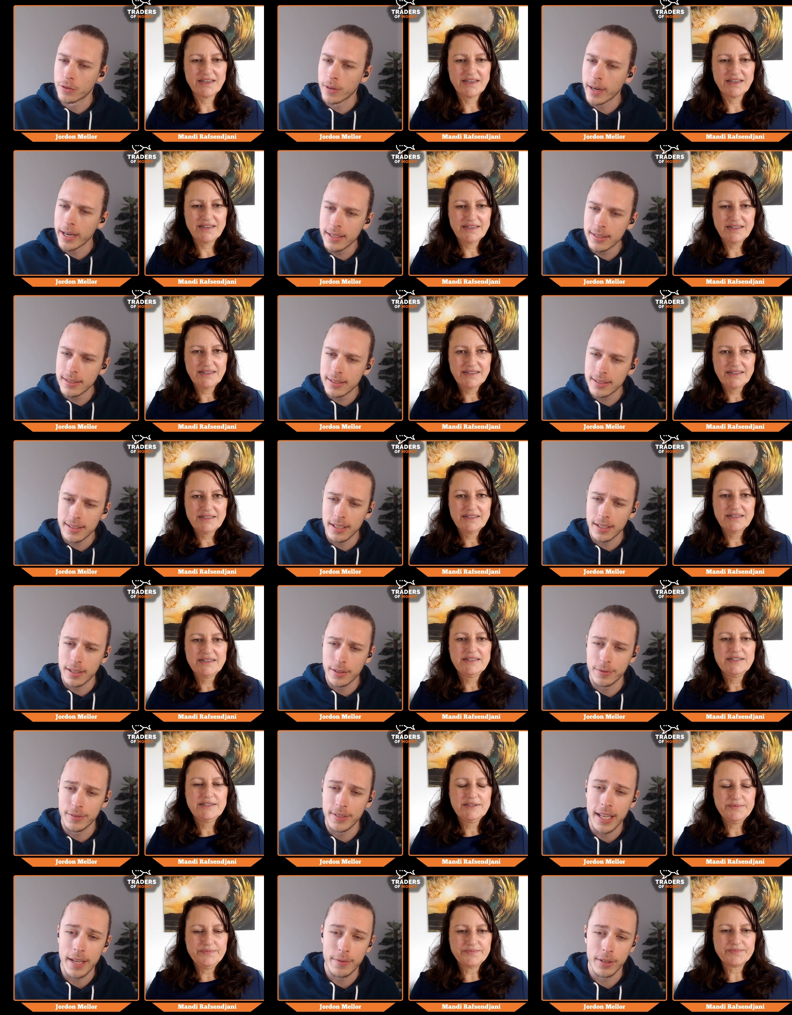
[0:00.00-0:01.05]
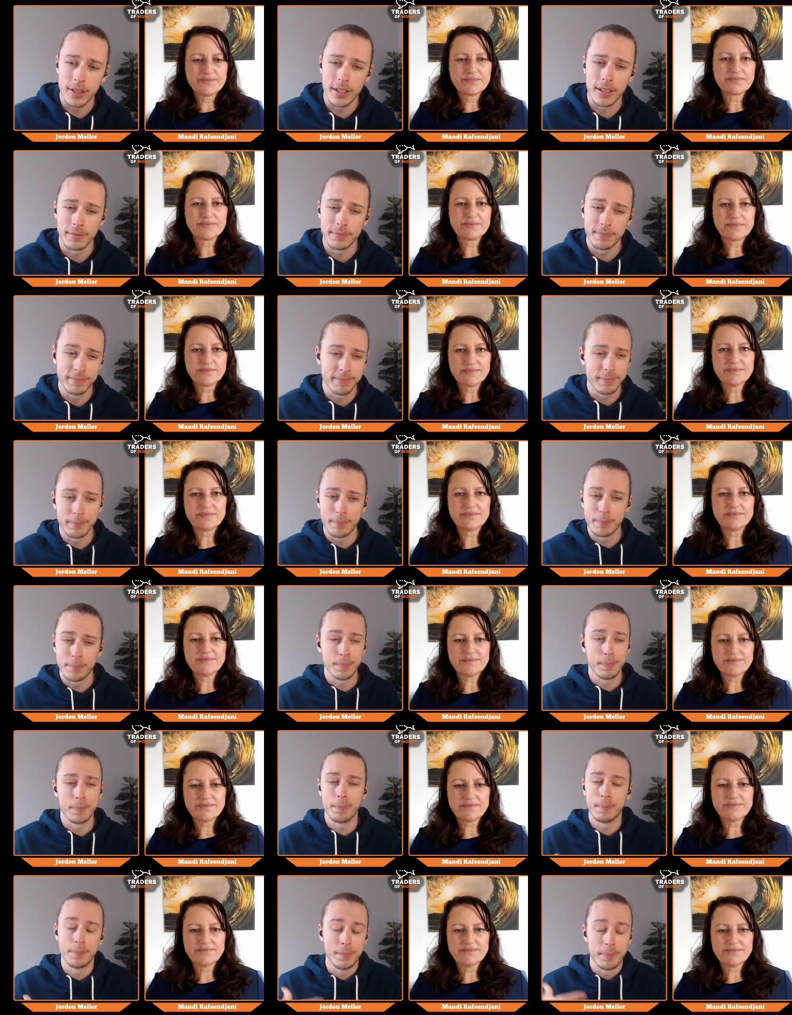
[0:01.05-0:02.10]
Speaker 1: for traders that have never
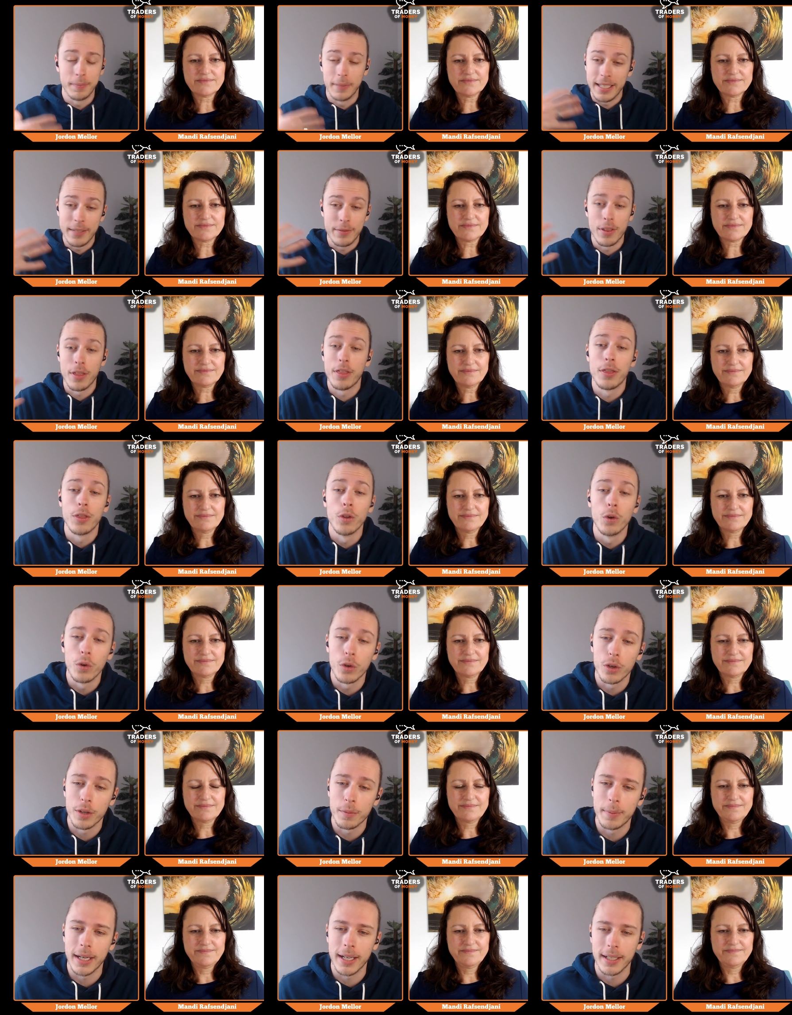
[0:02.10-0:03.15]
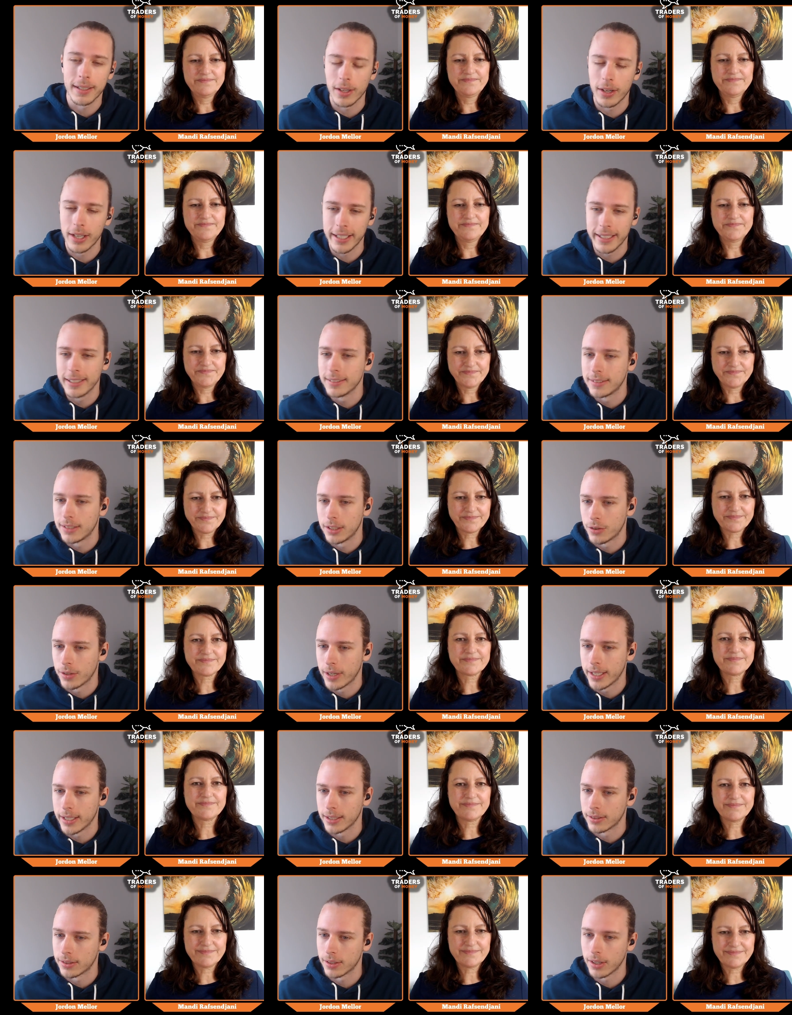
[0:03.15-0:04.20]
even thought about getting into
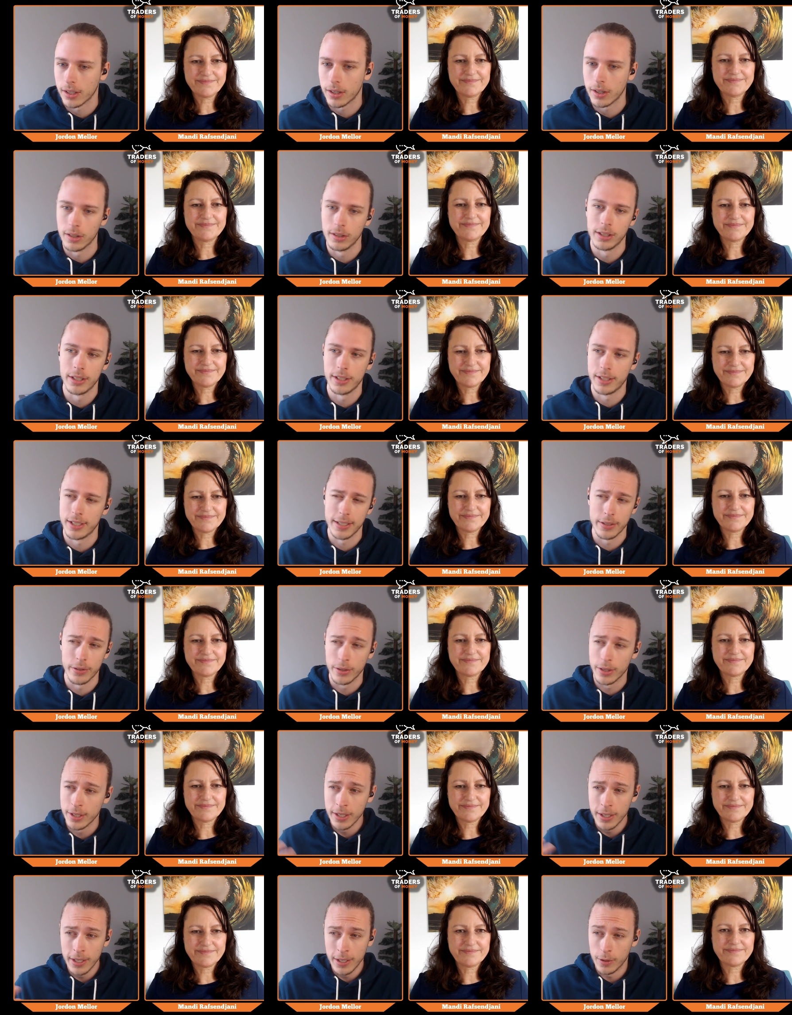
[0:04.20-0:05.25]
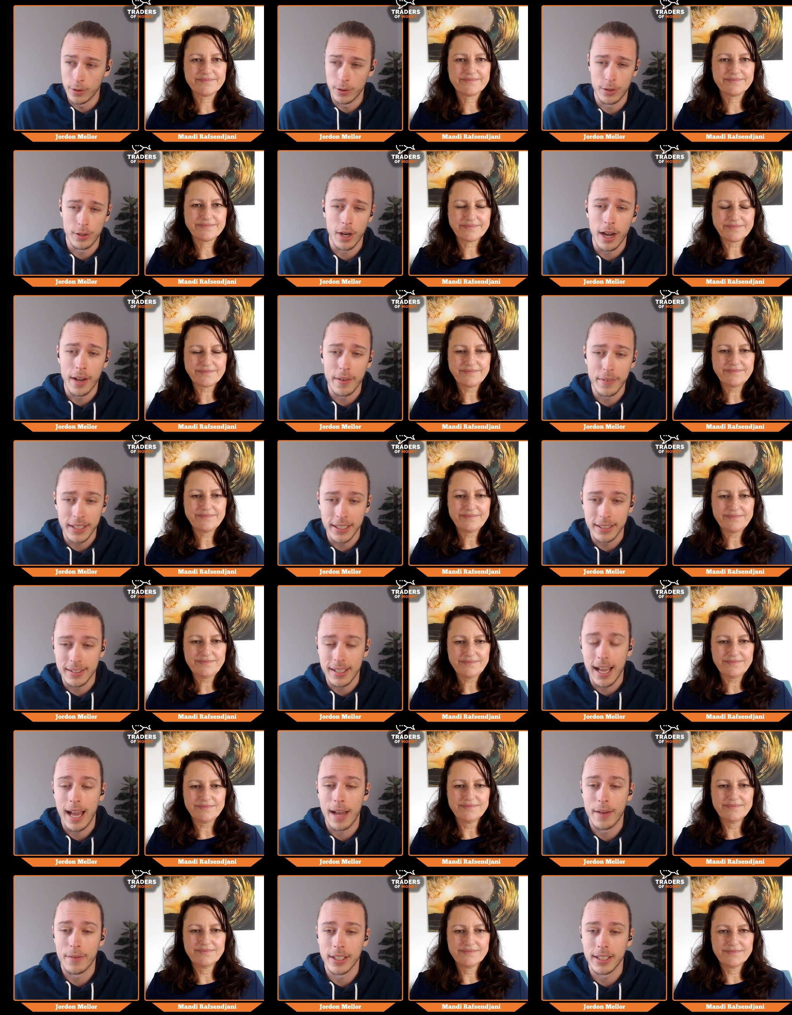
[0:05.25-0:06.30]
trading psychology or or diving
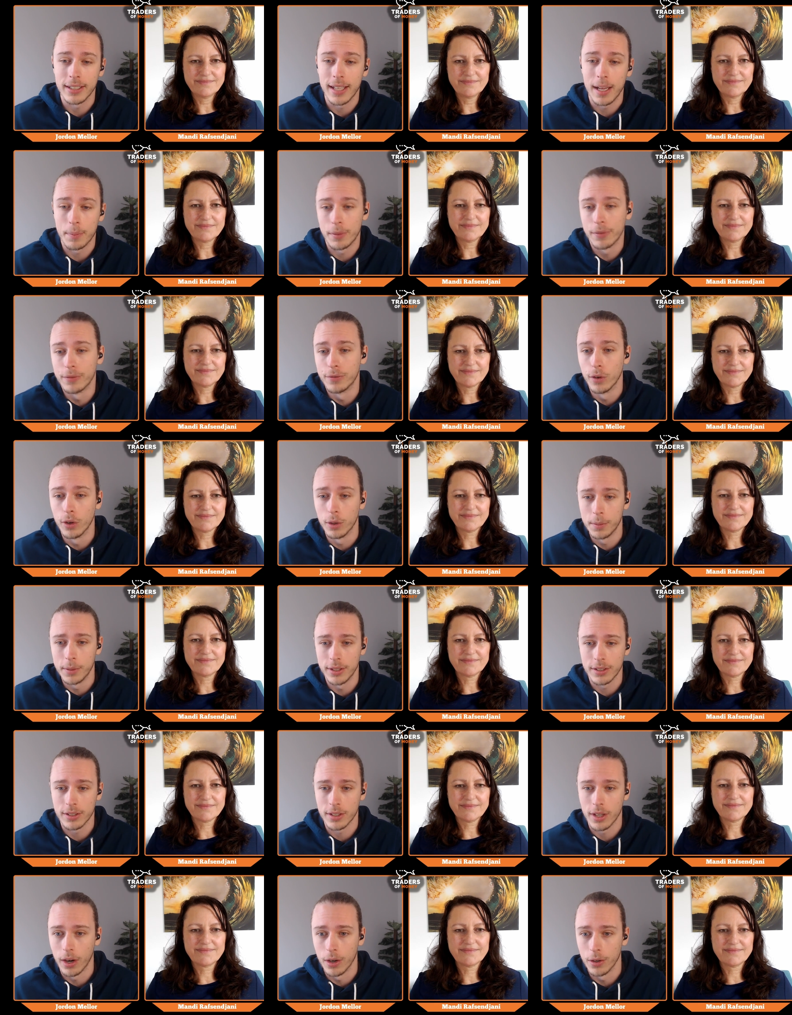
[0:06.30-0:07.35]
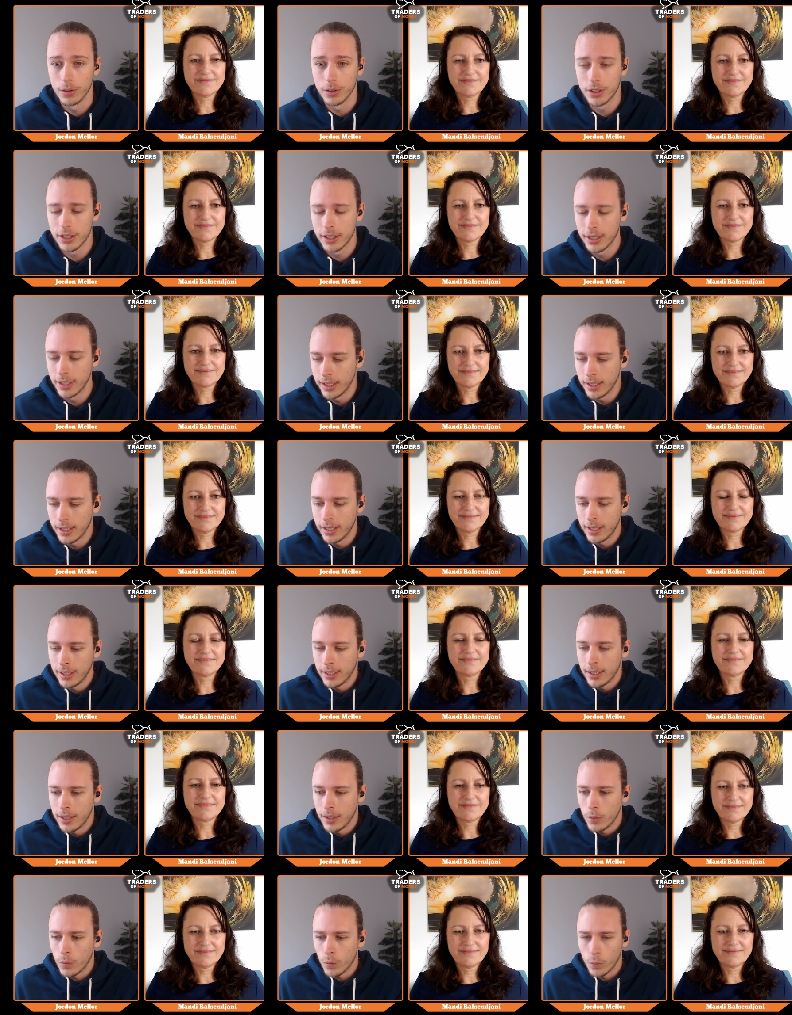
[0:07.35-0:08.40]
into having that performance coach,
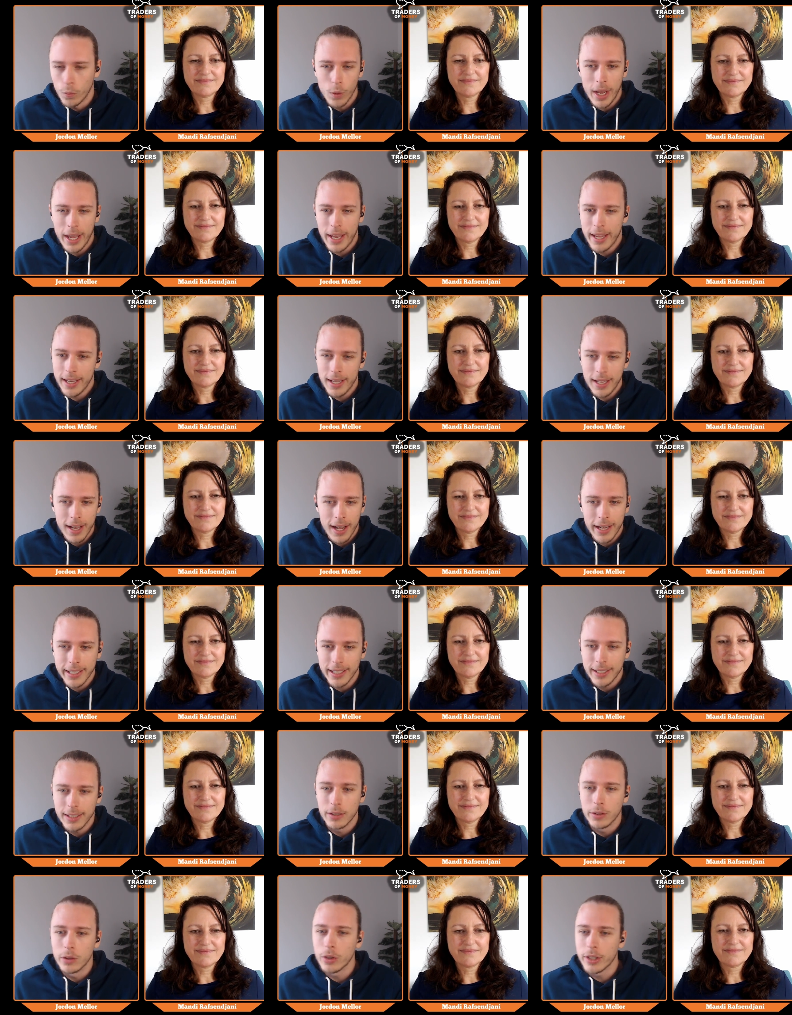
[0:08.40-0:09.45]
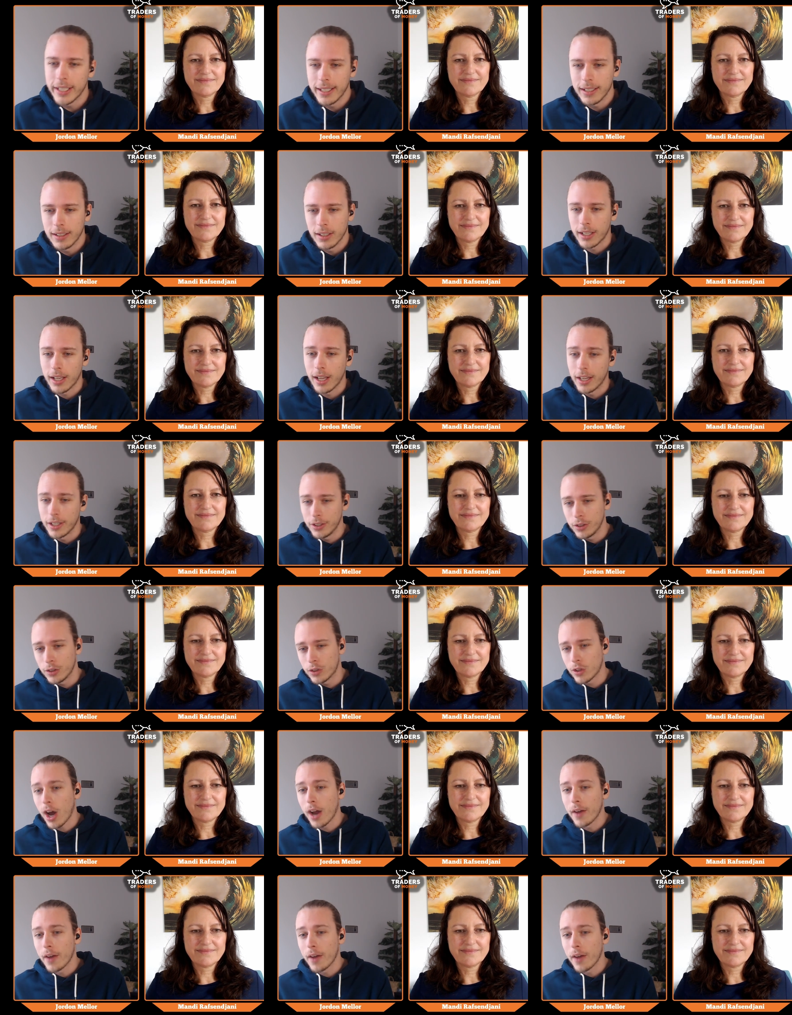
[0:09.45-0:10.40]
where are you looking? Like, are you